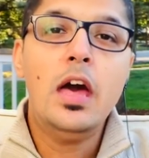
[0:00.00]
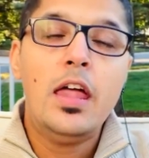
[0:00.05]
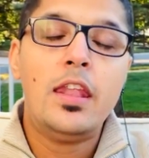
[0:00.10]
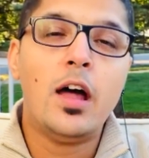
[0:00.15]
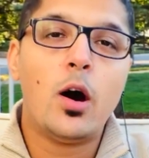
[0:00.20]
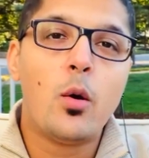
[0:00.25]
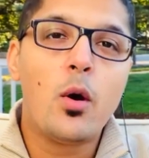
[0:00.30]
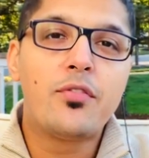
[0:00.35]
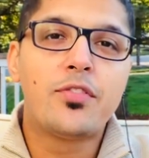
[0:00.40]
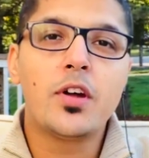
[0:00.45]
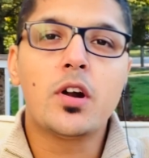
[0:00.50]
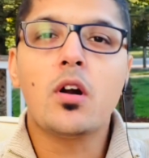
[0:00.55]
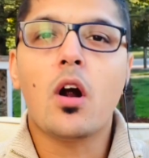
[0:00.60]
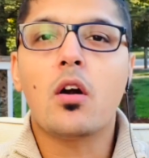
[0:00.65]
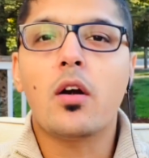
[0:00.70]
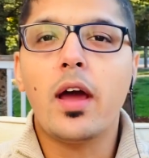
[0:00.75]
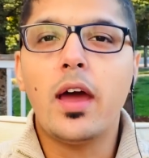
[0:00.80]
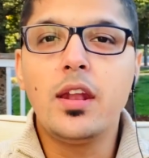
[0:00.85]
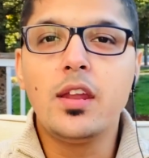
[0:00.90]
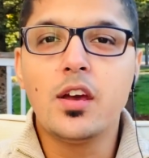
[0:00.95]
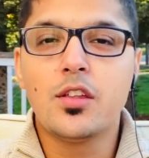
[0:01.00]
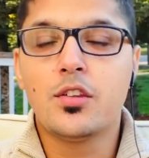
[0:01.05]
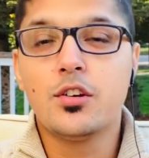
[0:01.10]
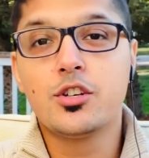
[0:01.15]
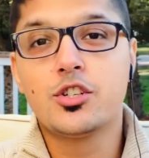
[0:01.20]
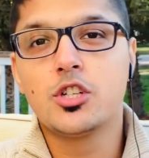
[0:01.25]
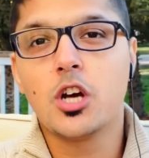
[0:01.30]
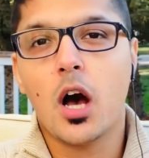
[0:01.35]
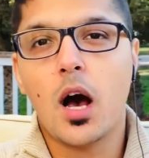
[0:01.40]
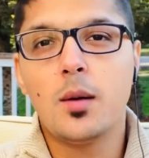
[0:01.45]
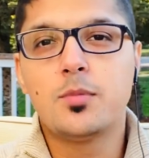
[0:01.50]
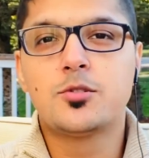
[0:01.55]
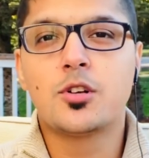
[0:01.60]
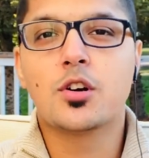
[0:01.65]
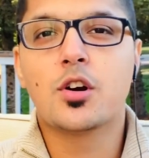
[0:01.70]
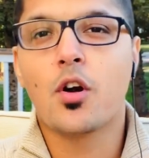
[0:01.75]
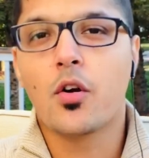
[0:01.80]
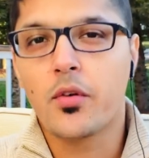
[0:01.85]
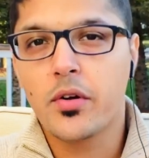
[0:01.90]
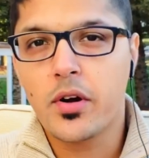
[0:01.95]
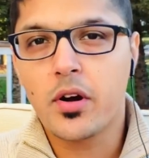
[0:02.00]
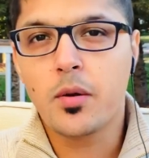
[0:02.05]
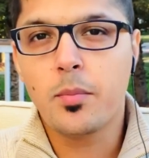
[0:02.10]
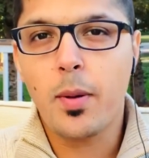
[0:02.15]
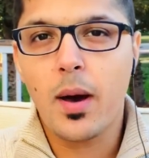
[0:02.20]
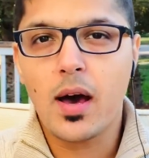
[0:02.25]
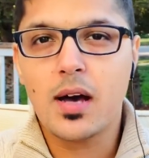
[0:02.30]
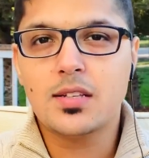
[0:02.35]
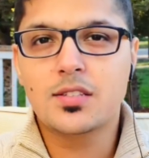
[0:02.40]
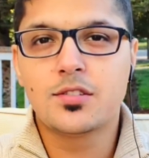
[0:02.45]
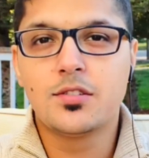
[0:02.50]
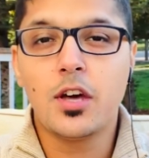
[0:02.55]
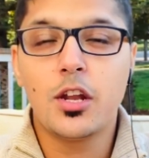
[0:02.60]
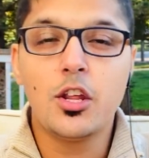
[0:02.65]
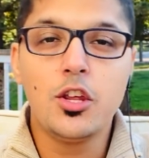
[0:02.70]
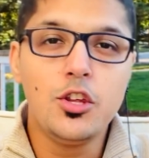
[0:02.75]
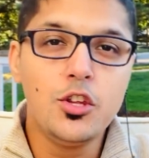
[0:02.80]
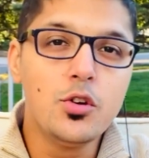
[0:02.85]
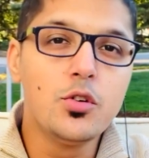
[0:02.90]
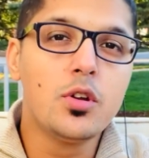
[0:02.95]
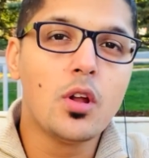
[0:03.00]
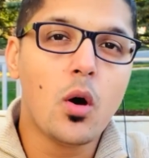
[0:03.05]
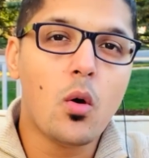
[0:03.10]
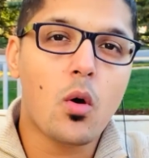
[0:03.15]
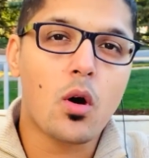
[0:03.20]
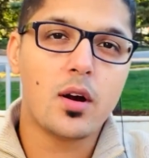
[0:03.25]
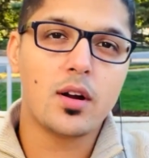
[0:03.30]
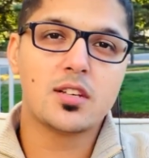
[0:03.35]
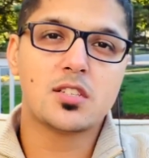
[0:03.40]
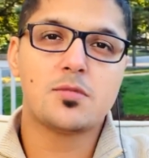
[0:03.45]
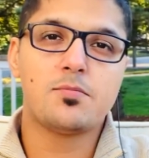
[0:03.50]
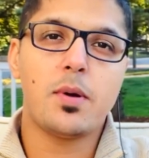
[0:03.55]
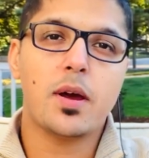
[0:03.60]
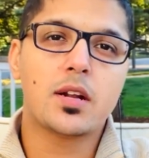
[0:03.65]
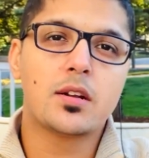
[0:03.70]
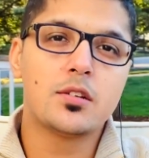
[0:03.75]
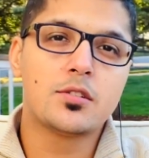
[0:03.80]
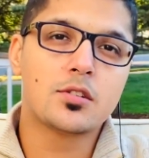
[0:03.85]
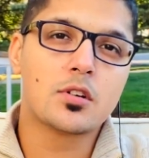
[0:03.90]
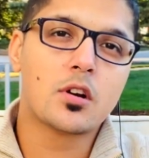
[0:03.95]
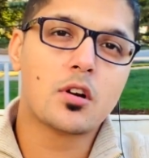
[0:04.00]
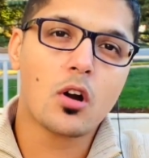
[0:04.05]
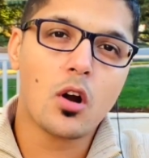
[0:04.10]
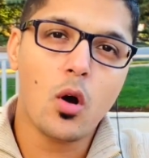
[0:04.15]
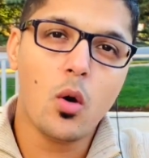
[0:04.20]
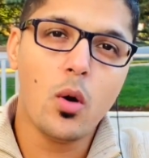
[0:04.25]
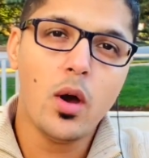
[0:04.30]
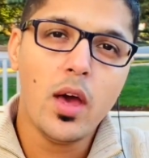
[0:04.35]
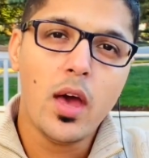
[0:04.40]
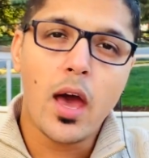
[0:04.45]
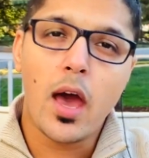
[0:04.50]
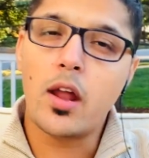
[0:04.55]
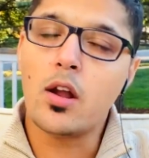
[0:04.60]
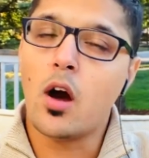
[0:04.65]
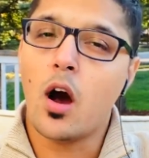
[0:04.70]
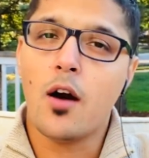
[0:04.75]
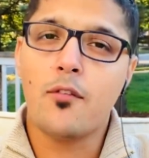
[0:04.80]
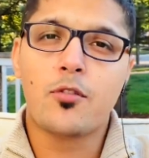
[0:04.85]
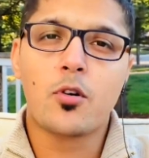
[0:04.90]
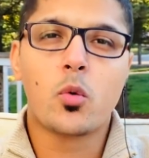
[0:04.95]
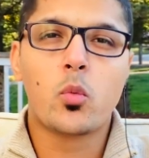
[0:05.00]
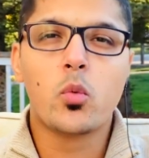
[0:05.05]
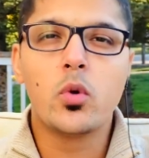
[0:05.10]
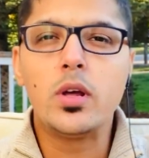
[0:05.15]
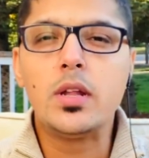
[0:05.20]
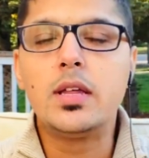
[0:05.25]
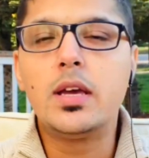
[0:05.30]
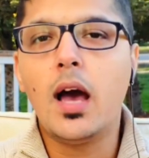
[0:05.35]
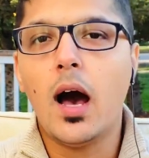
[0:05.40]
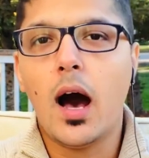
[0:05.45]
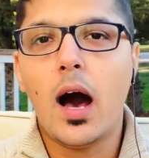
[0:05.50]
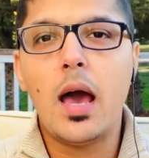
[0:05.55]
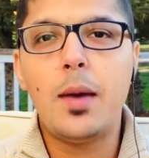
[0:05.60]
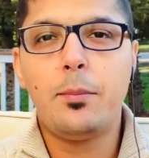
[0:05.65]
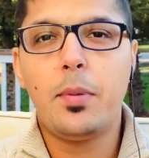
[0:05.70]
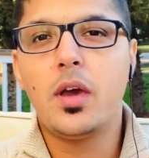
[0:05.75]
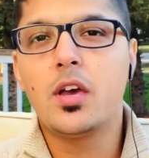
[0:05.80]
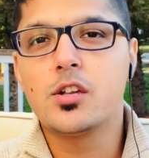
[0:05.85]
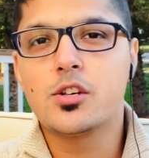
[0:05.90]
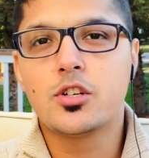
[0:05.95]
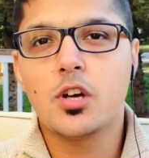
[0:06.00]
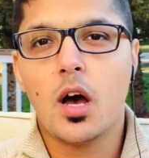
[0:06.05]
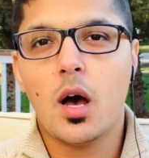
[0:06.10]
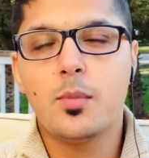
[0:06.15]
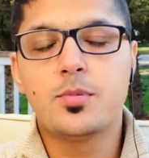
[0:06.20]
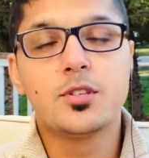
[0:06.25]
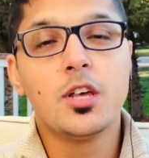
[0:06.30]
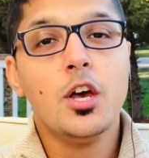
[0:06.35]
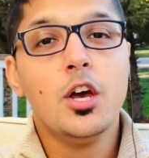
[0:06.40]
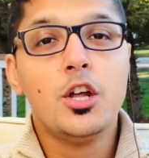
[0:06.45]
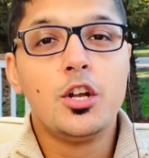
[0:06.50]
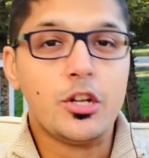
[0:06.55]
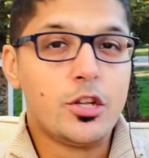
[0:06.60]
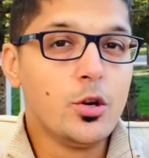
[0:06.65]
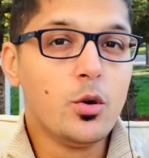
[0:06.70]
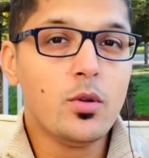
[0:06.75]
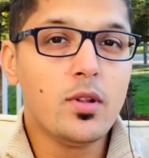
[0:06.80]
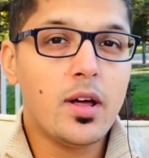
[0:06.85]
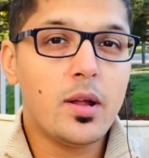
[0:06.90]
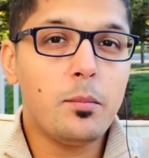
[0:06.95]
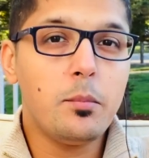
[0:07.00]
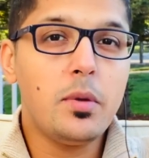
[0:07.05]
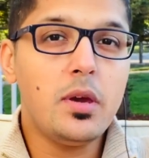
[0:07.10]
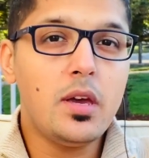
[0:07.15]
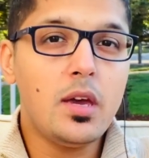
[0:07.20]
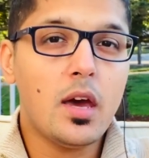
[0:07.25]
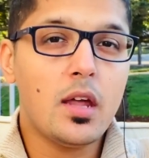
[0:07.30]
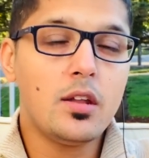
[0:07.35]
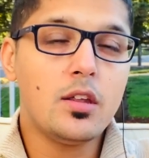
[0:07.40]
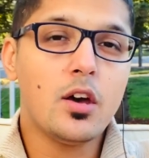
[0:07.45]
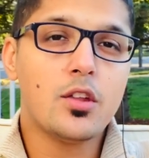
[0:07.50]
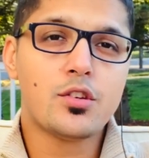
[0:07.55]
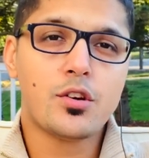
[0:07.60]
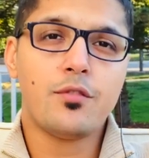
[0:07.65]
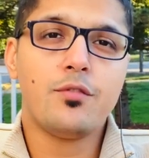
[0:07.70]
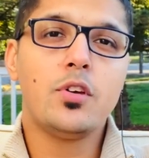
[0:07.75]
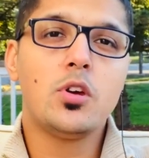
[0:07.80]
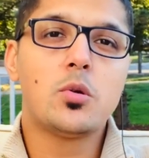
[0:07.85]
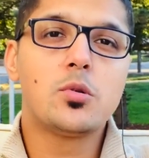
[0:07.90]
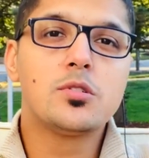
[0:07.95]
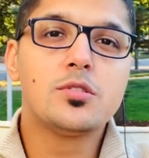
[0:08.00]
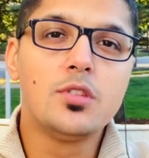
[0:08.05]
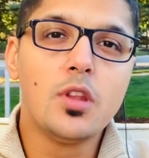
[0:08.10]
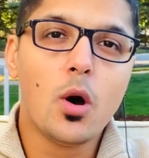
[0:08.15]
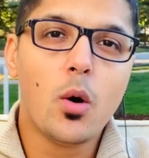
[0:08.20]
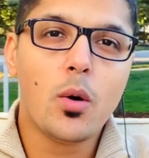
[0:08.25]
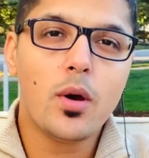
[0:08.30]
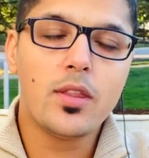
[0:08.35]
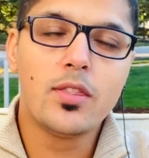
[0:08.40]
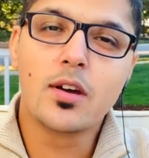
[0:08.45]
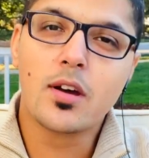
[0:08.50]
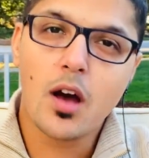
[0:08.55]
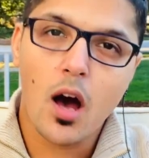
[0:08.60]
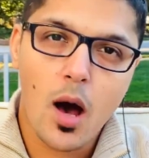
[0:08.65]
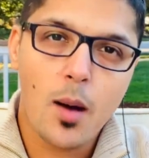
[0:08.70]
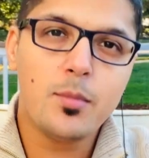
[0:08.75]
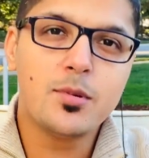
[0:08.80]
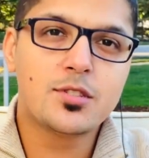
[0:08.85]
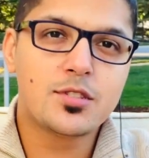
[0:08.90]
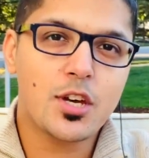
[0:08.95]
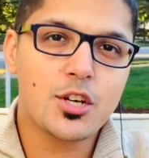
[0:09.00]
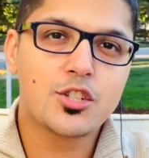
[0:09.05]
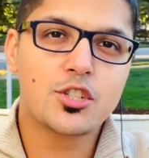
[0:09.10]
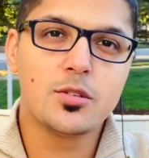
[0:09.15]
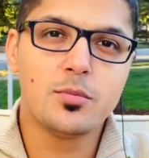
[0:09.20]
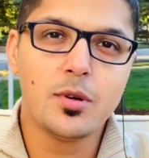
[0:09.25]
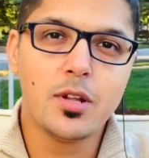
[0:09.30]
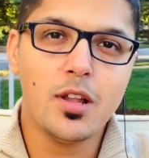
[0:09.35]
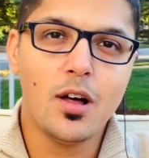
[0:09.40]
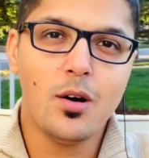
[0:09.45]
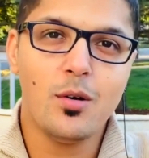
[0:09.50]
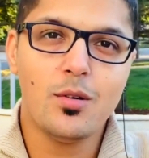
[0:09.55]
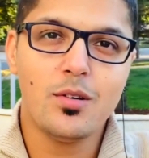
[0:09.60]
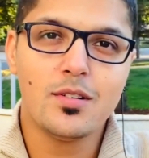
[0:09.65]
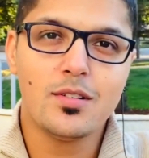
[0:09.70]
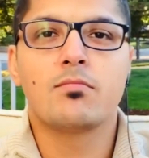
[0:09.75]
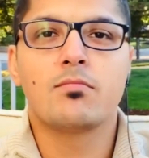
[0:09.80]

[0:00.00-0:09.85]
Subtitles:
Now, if there are any other jobs or career paths that you know are expected to grow and offer really high-paying jobs, do let me and the other viewers know in the comment section below.